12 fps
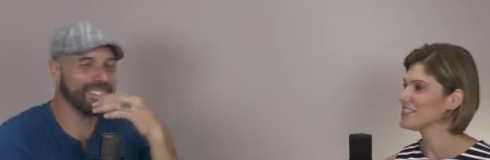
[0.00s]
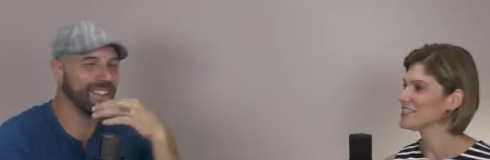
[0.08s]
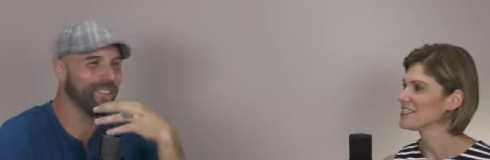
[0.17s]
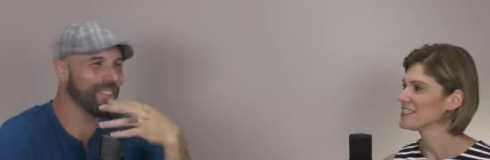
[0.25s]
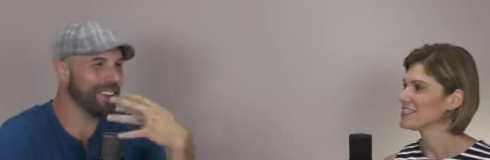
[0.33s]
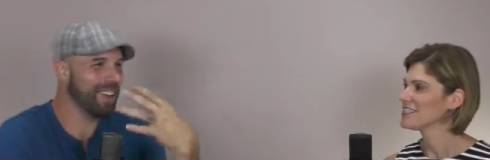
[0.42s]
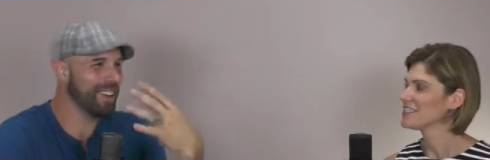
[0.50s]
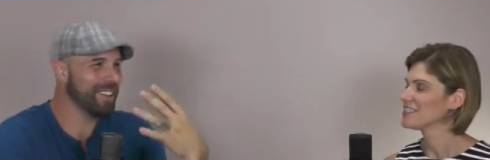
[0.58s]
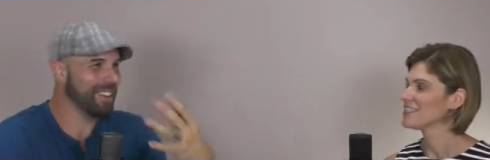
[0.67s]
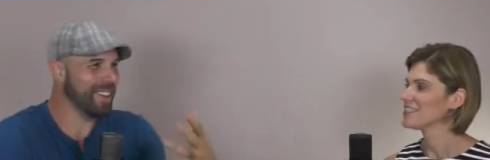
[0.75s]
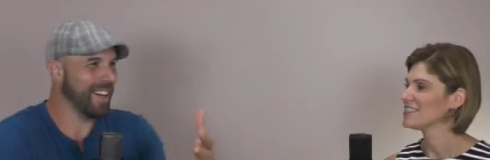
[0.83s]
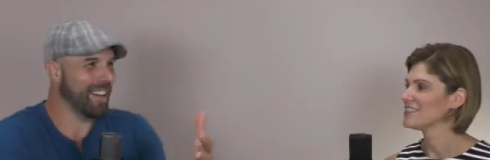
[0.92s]
Speaker 1: some kind
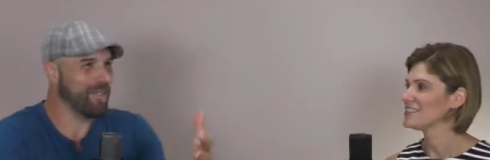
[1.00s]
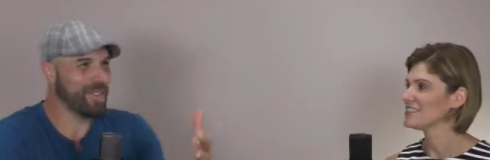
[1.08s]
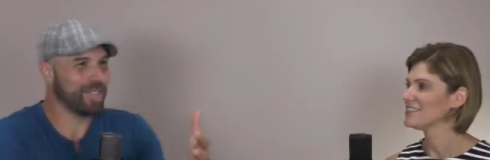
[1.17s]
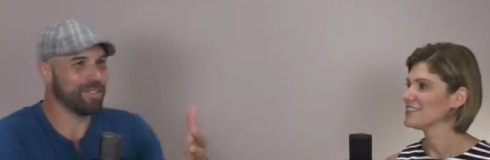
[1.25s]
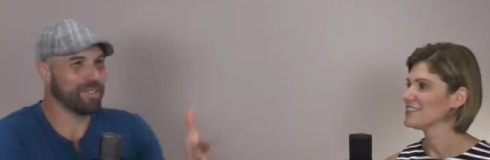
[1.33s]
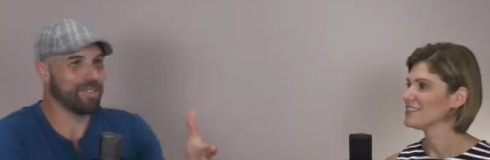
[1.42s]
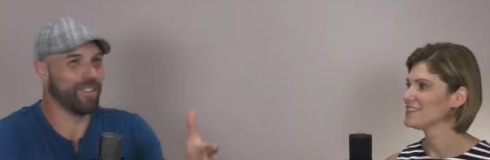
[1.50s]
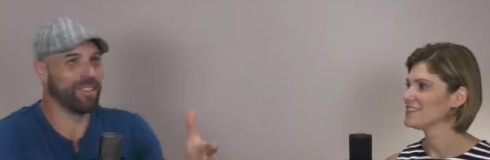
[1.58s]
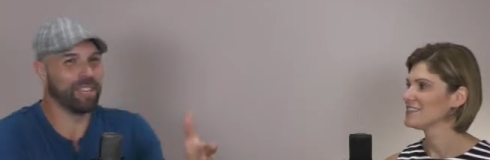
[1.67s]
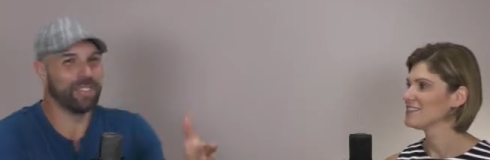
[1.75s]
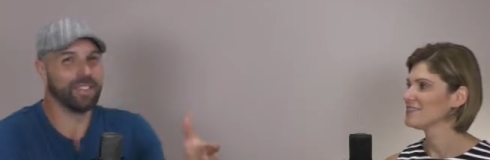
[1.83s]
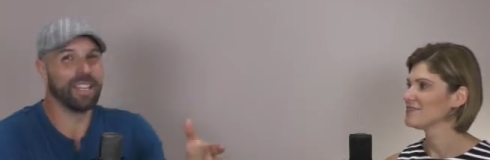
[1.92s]
of topic that was
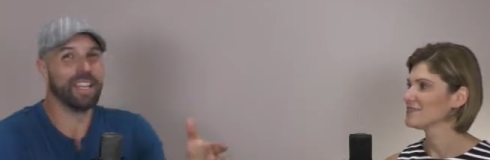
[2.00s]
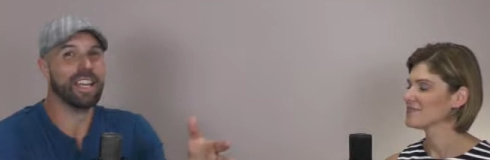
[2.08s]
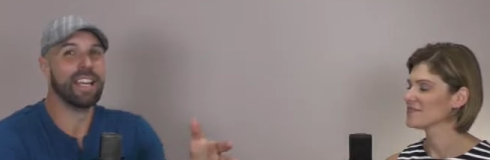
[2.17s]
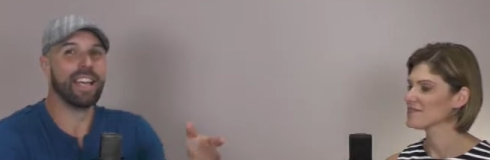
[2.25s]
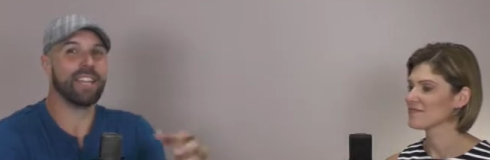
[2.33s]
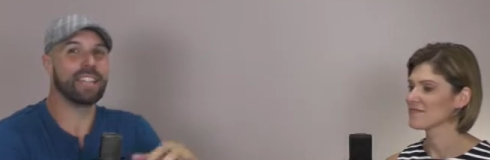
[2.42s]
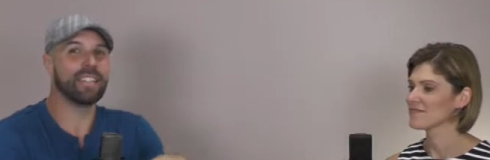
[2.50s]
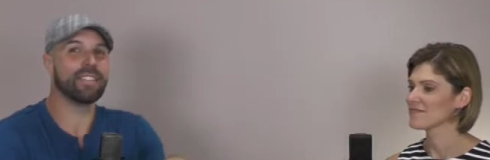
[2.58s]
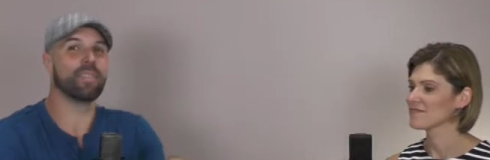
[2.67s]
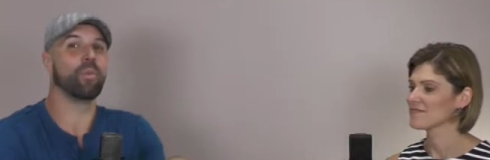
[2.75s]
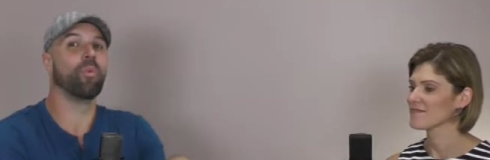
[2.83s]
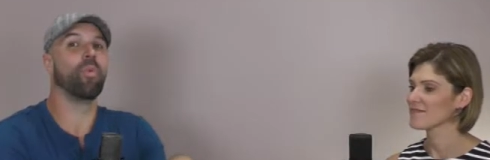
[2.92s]
relevant to it, and this
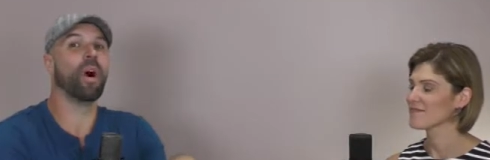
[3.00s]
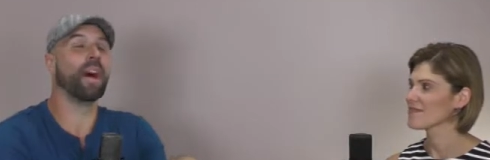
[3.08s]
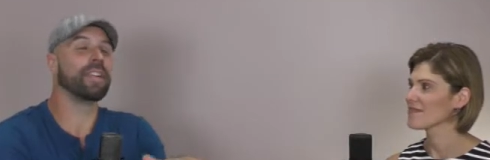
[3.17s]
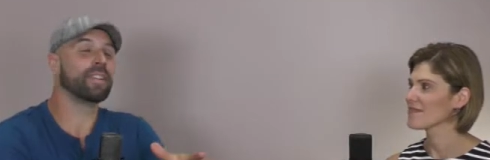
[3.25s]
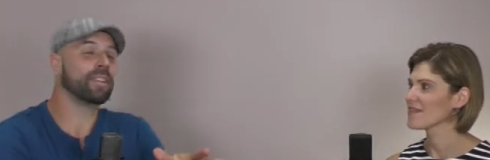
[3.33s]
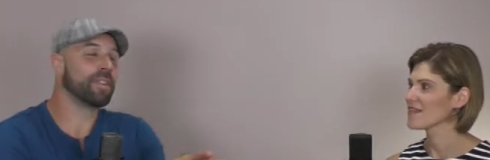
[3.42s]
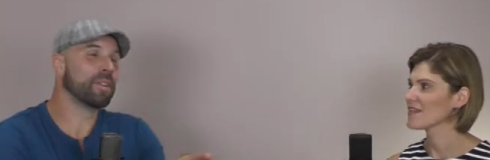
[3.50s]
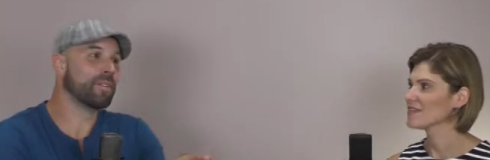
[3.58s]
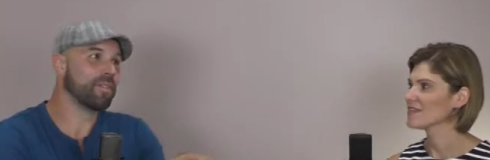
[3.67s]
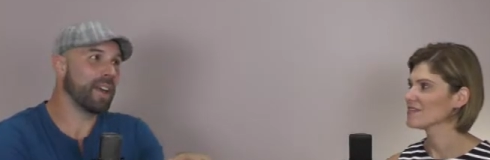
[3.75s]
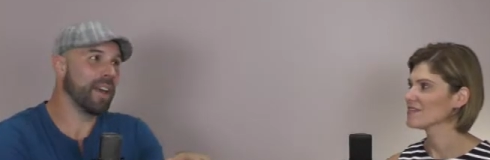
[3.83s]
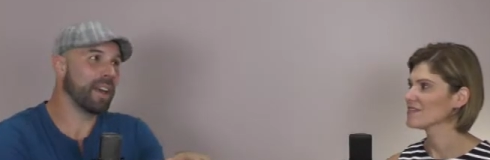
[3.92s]
is a widely known
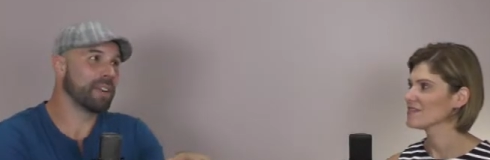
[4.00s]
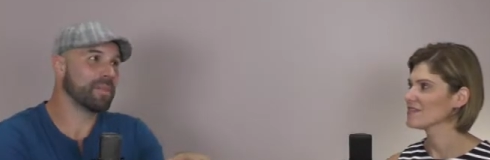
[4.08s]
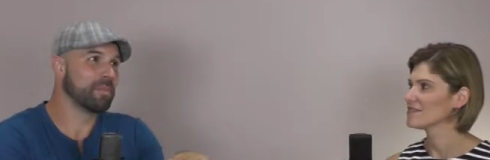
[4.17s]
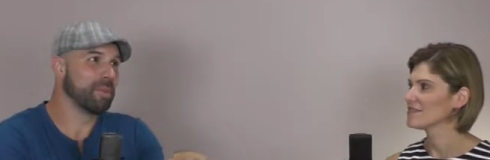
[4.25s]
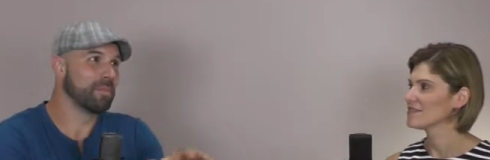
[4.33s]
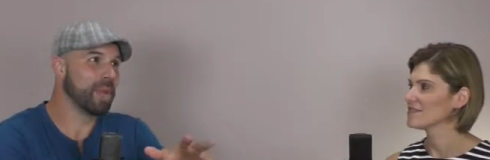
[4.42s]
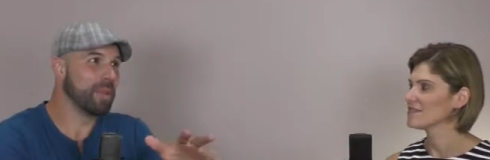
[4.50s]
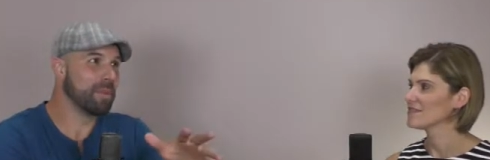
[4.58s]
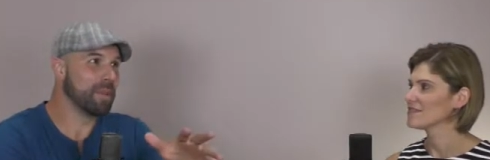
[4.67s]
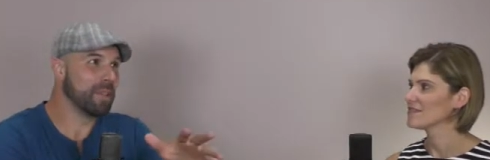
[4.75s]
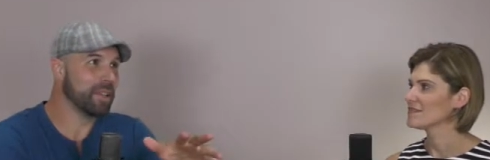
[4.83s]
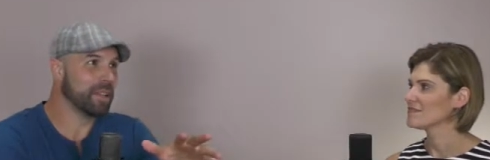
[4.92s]
fact, but
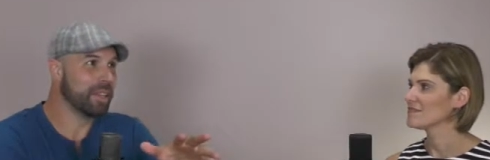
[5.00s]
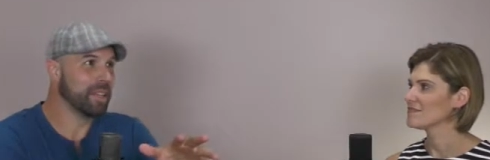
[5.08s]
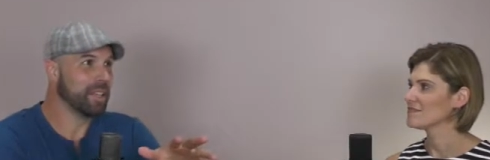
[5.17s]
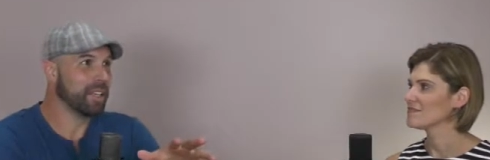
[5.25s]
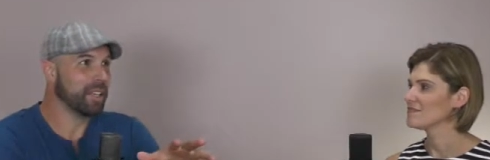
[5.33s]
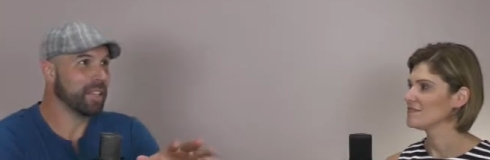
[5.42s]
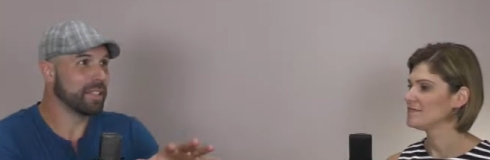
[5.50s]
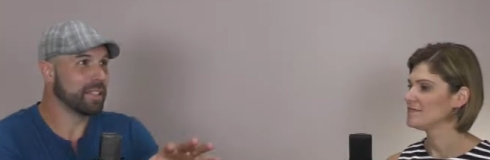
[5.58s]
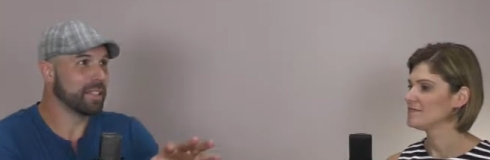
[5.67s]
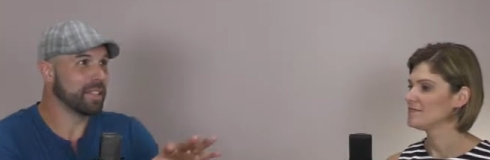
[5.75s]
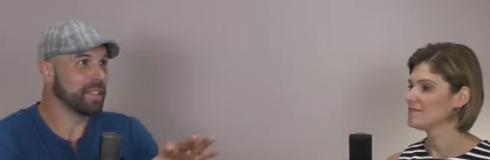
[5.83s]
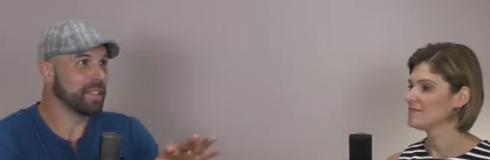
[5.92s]
maybe it
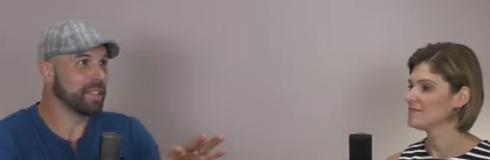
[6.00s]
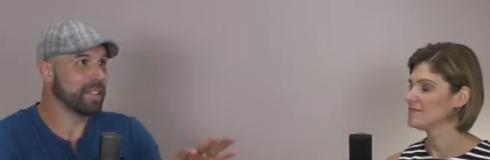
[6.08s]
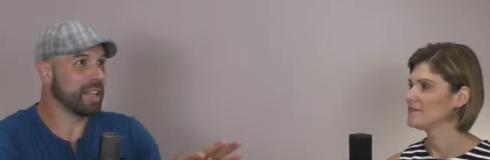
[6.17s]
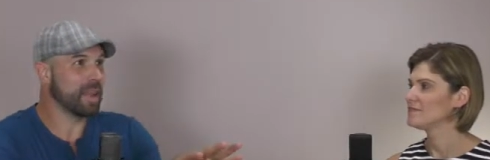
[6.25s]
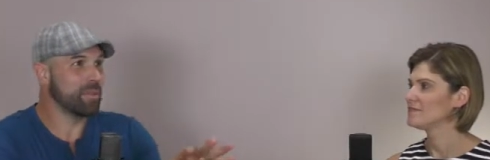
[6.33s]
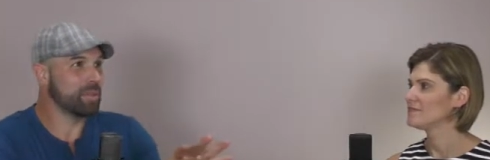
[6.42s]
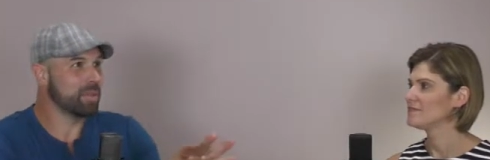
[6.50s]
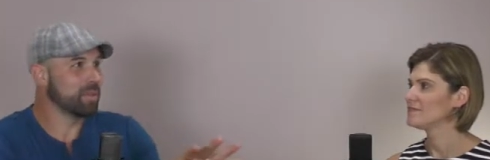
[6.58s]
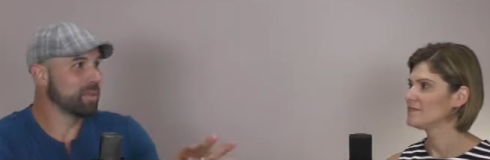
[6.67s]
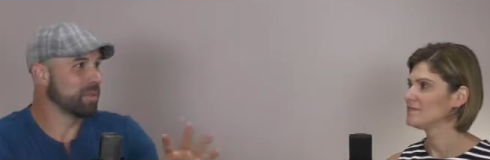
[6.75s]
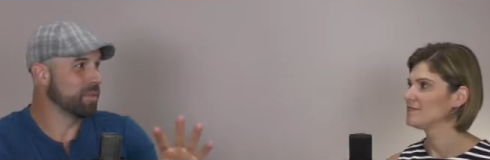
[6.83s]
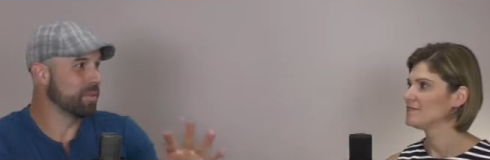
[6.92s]
escapes
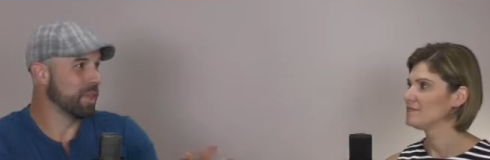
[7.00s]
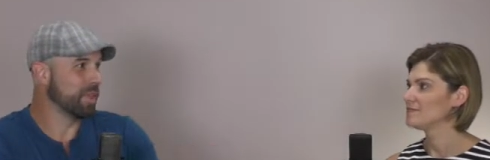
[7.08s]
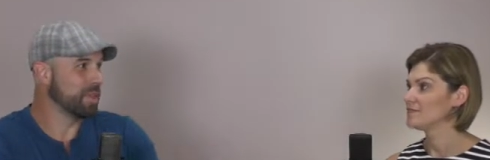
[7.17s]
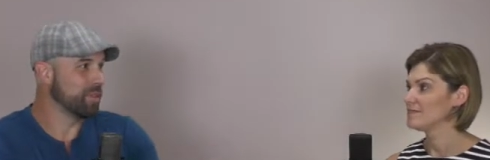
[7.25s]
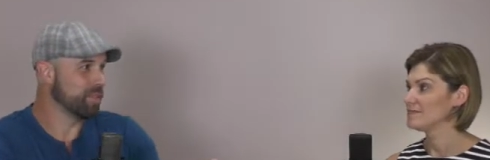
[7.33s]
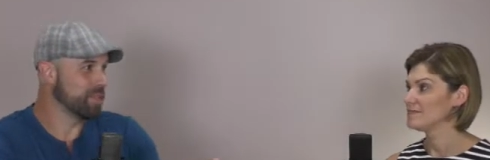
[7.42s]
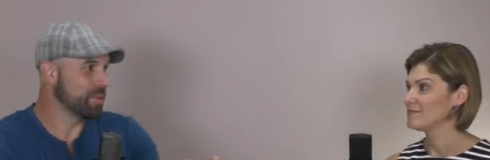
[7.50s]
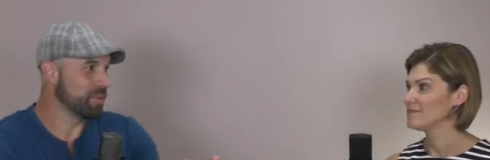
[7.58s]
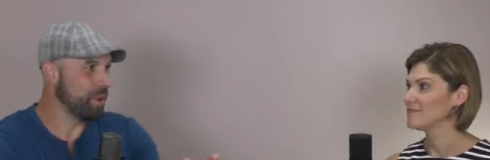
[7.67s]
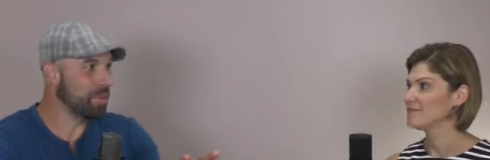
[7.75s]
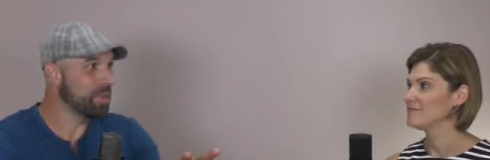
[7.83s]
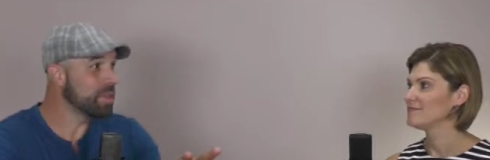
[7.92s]
you at least for this
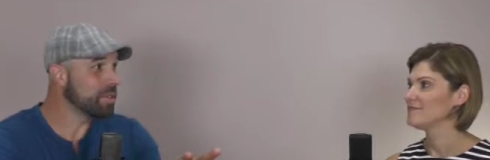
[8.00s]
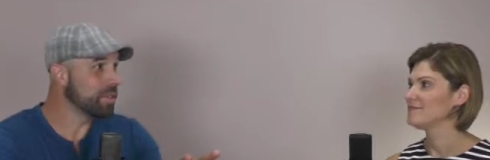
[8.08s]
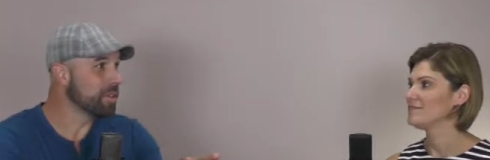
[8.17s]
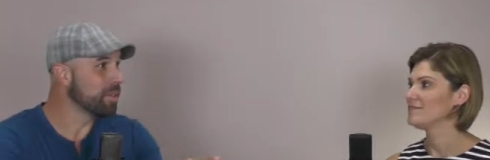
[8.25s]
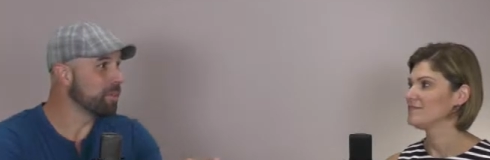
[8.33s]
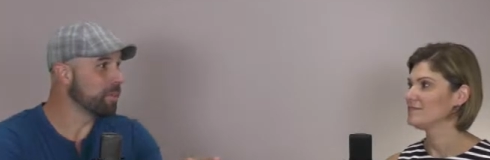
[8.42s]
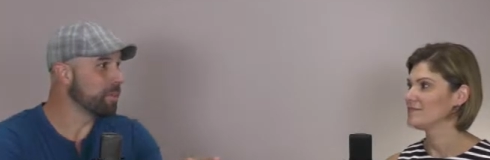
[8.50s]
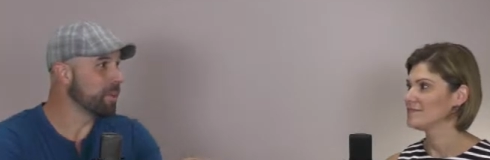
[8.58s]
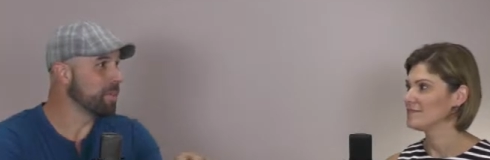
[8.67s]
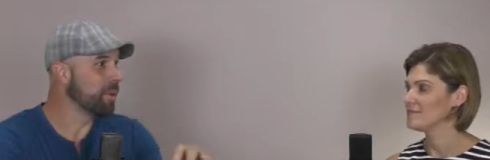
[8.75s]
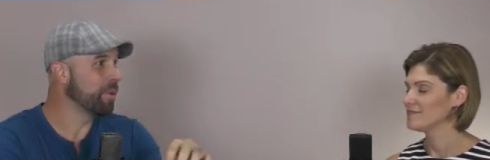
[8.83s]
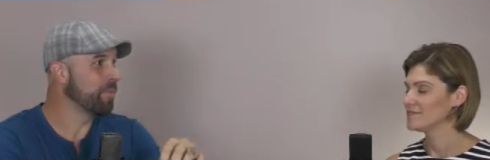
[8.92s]
moment, so you don't
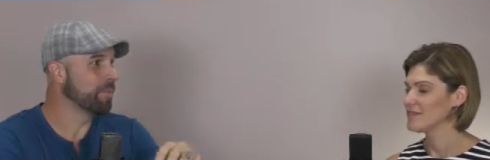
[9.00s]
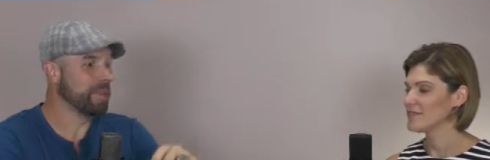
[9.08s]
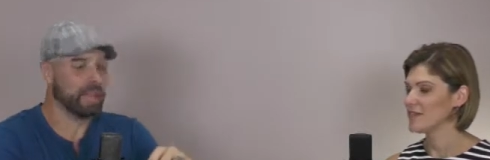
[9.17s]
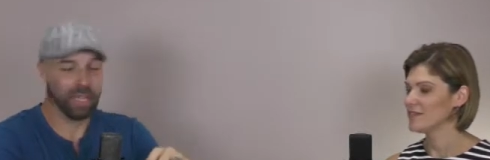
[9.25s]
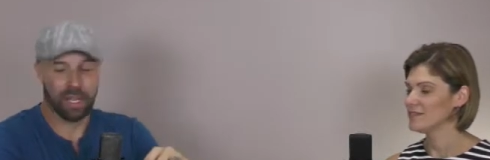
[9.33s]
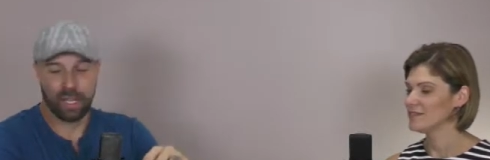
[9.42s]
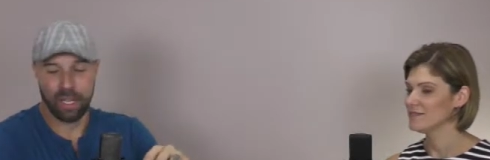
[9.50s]
remember. Okay.